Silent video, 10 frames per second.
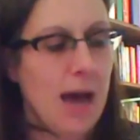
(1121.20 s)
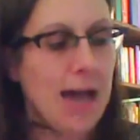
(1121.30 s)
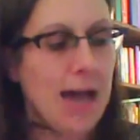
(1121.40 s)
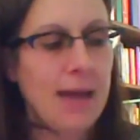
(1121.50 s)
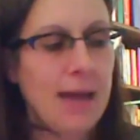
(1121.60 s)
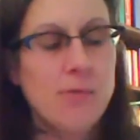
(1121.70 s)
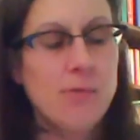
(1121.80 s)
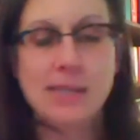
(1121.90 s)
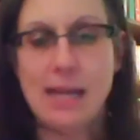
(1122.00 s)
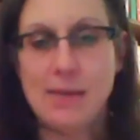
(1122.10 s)
I
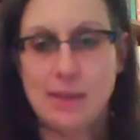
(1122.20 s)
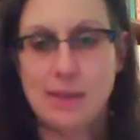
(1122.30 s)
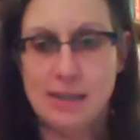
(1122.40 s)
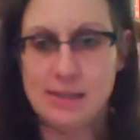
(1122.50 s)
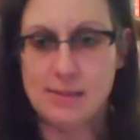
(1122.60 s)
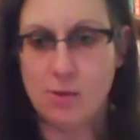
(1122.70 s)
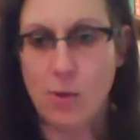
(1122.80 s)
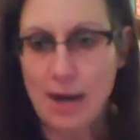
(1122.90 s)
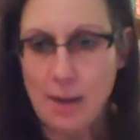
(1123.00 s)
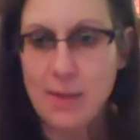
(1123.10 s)
resonate with this
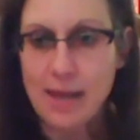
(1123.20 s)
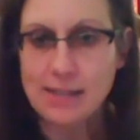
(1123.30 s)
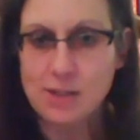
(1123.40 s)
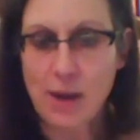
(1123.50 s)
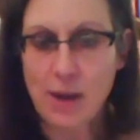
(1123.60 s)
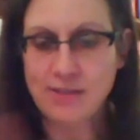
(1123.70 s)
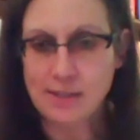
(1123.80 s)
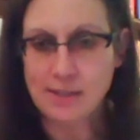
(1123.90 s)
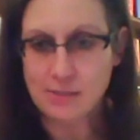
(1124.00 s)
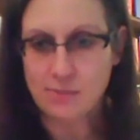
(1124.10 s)
quite a bit. So I've
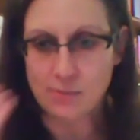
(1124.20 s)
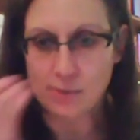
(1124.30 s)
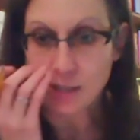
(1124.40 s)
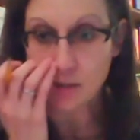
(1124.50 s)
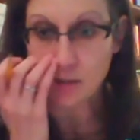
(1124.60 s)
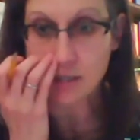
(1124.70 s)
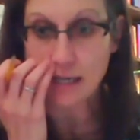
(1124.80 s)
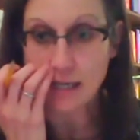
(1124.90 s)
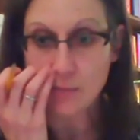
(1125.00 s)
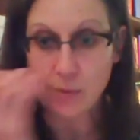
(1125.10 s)
done some research
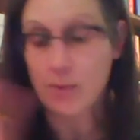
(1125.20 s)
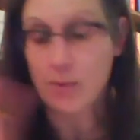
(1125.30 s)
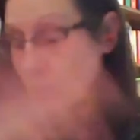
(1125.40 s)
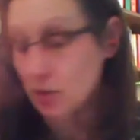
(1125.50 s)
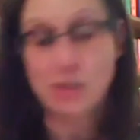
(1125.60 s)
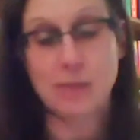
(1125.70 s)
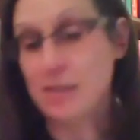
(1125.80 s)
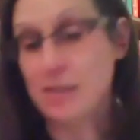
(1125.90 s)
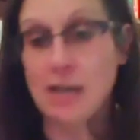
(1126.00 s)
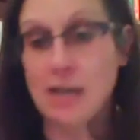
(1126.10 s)
studies where we were using
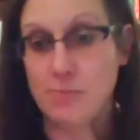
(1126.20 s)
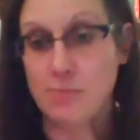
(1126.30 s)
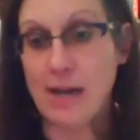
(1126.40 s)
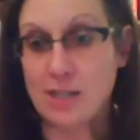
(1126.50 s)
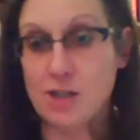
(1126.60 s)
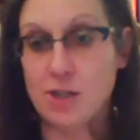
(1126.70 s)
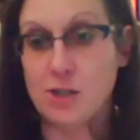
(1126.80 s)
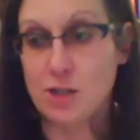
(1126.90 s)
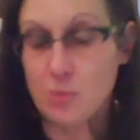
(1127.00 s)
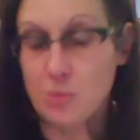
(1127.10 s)
massage
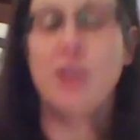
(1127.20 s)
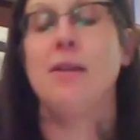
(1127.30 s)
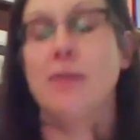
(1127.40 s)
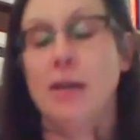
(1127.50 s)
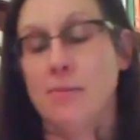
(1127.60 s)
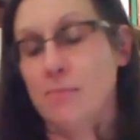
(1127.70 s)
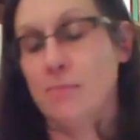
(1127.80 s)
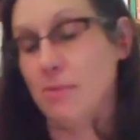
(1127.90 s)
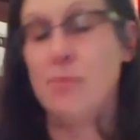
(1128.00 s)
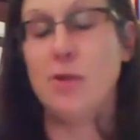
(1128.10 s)
practitioners, community
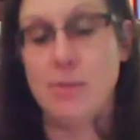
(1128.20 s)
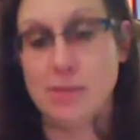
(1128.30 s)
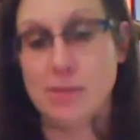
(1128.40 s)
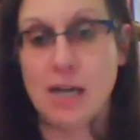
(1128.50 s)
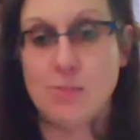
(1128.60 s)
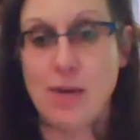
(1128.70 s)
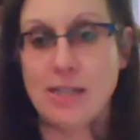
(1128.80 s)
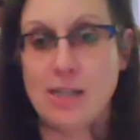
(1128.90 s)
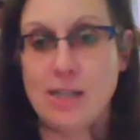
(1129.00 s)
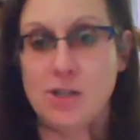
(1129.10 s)
massage
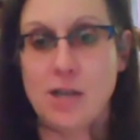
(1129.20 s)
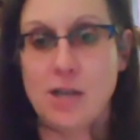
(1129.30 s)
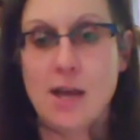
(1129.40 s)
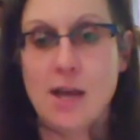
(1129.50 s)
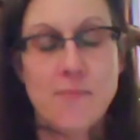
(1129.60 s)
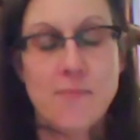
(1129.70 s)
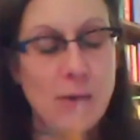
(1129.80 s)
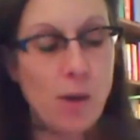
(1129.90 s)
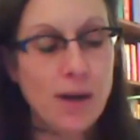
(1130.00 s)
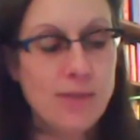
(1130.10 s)
practitioners.
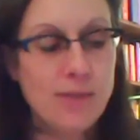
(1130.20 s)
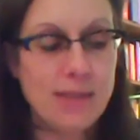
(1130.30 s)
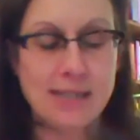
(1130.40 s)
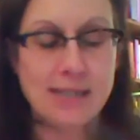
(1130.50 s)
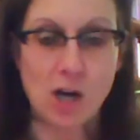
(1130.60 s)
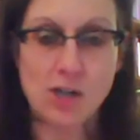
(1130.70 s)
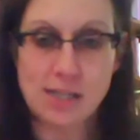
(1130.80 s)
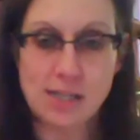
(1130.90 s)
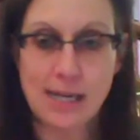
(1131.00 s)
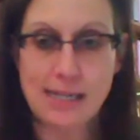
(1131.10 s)
And one of the things that our
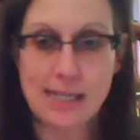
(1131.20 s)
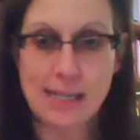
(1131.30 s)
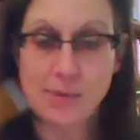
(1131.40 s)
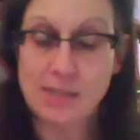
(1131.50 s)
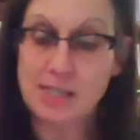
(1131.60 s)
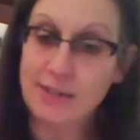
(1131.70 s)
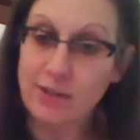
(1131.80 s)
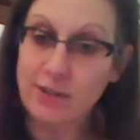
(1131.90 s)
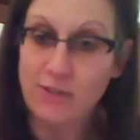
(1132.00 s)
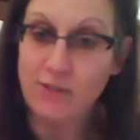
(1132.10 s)
study did that was
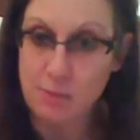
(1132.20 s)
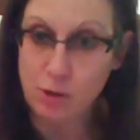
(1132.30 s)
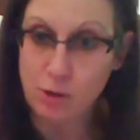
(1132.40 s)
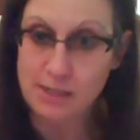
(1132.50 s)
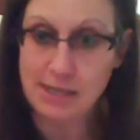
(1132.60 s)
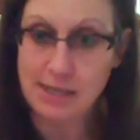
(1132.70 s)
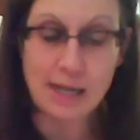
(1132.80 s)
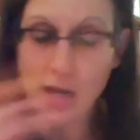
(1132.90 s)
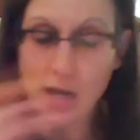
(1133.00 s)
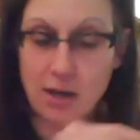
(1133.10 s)
different from the Perlman study and